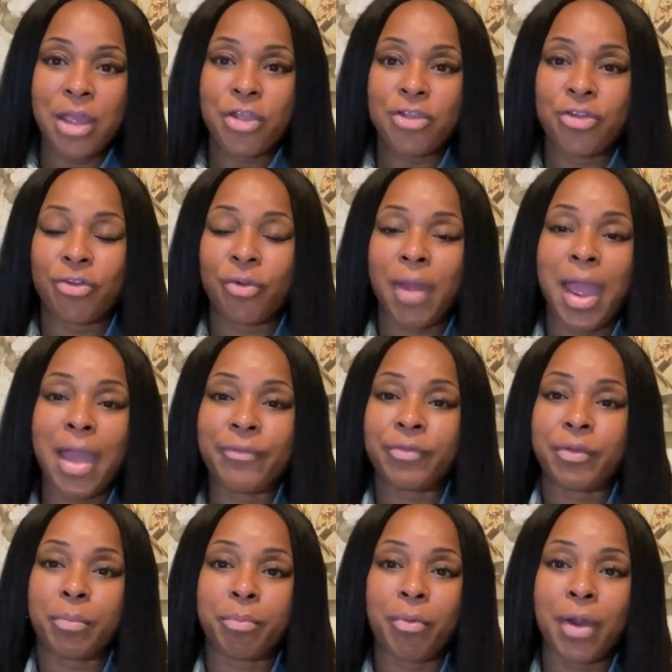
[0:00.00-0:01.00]
You don't have
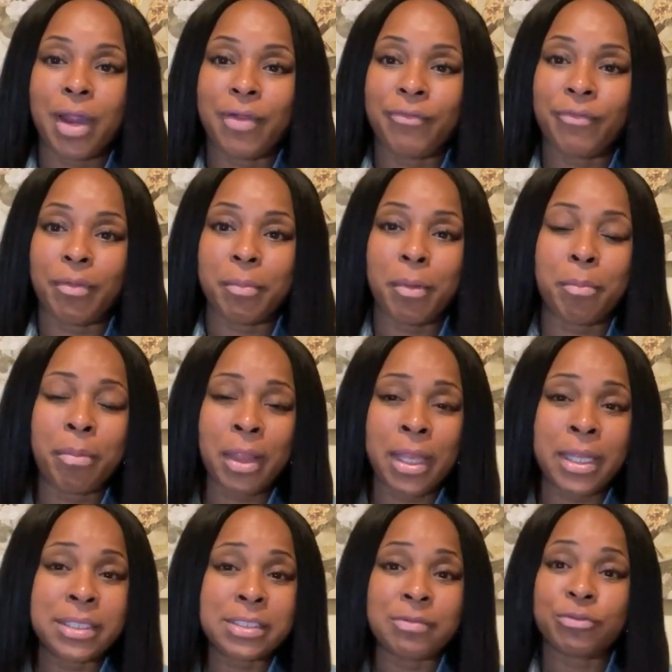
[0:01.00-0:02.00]
to pray from a
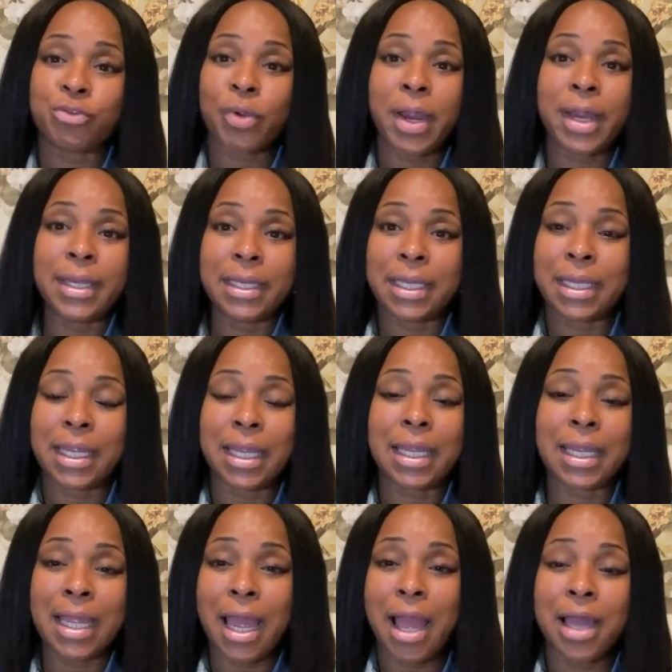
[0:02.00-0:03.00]
place of trying to
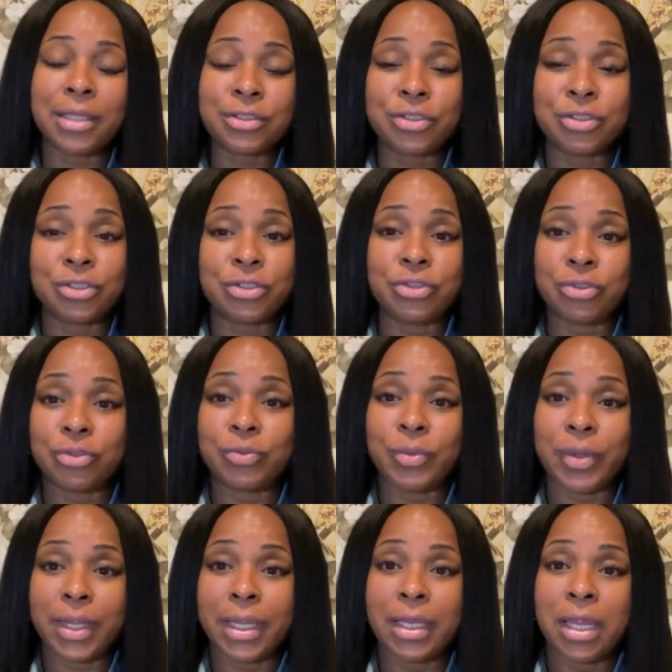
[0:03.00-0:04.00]
get God to
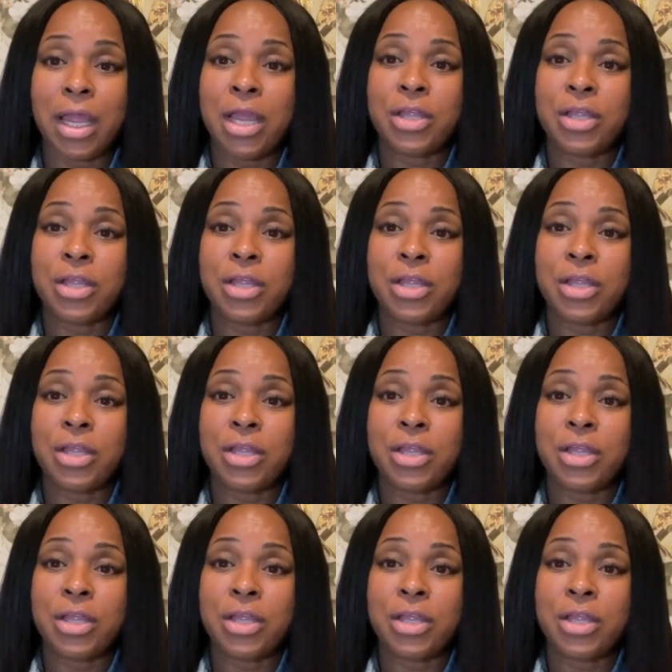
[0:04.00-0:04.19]
do it.